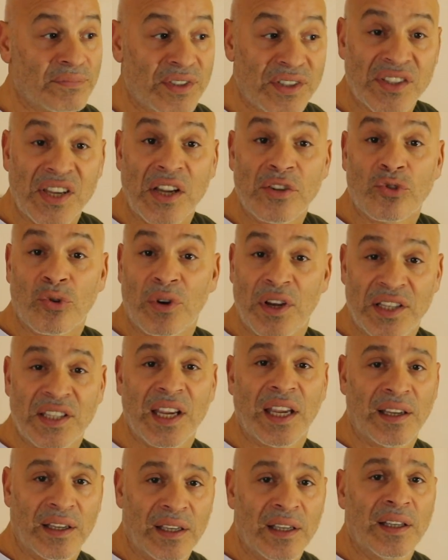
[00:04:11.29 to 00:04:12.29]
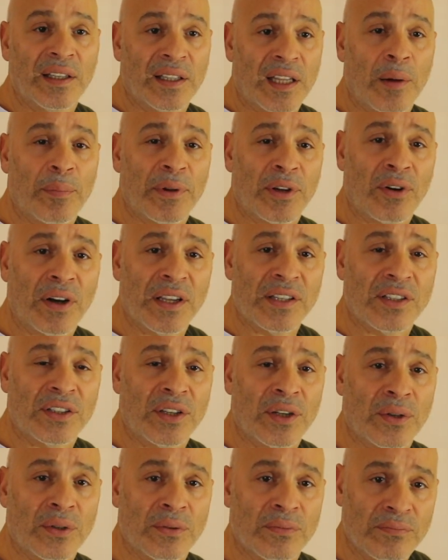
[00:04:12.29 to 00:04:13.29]
central heating. That'd be great to
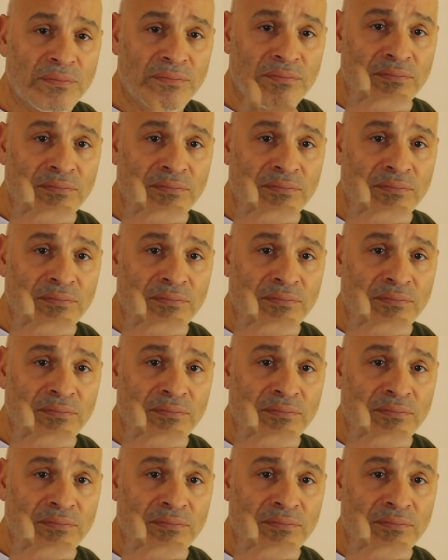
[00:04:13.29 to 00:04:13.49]
do.